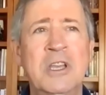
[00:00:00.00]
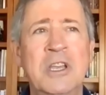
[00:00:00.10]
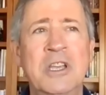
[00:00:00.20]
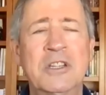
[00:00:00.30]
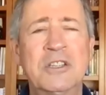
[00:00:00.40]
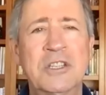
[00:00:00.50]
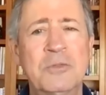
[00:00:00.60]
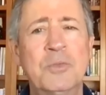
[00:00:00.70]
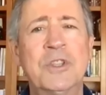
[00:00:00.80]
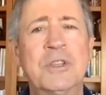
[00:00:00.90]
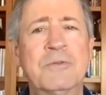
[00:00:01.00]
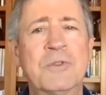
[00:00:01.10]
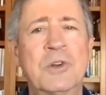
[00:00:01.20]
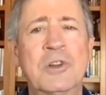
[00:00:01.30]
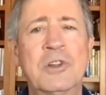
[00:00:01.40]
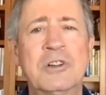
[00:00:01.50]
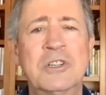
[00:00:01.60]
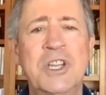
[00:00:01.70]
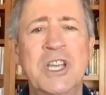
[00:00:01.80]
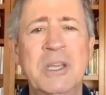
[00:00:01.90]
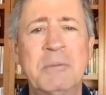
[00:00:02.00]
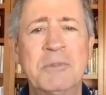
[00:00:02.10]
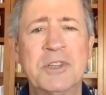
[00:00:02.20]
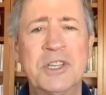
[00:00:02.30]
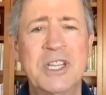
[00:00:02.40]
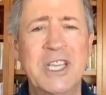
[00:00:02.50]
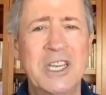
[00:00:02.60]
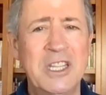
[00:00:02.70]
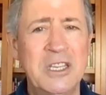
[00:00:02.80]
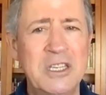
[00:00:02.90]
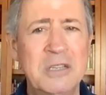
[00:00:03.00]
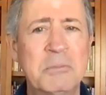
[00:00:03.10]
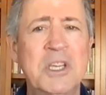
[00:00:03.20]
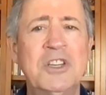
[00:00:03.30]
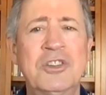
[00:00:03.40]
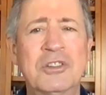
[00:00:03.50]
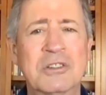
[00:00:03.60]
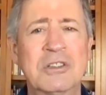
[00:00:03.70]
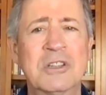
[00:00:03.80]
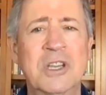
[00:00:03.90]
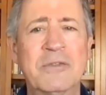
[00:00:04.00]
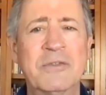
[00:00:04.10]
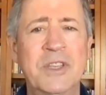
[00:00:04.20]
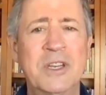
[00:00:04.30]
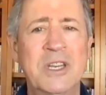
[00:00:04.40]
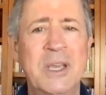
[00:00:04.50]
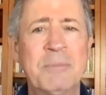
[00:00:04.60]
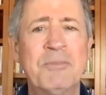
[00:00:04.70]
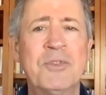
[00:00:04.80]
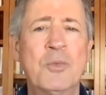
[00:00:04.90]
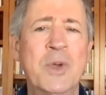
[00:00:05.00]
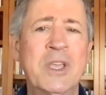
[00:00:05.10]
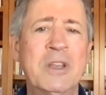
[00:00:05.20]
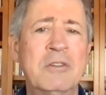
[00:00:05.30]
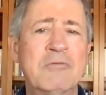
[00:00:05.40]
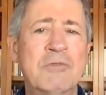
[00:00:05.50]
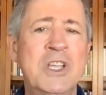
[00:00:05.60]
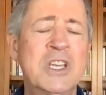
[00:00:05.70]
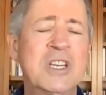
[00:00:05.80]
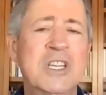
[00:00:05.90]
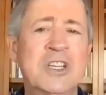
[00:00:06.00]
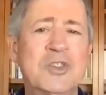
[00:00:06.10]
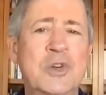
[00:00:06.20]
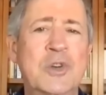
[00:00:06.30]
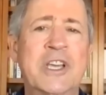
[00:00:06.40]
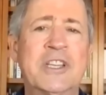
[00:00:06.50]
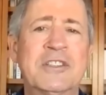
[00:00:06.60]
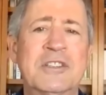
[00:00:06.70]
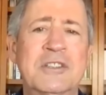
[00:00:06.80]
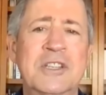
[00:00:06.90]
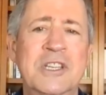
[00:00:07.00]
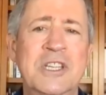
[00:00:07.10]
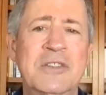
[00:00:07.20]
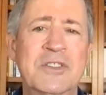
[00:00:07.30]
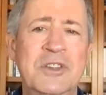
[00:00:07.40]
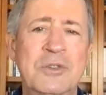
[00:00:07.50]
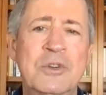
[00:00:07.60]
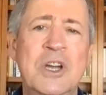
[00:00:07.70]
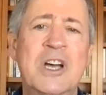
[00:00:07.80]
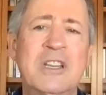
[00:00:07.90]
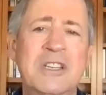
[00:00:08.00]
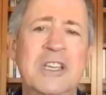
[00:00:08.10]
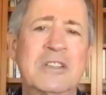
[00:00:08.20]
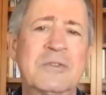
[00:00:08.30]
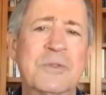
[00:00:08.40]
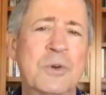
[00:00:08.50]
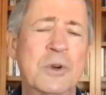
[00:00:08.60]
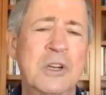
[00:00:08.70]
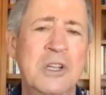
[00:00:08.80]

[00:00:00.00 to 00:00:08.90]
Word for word: and sit with it for a long time to get intimations of the depth, the way it recontextualizes and gives a new context for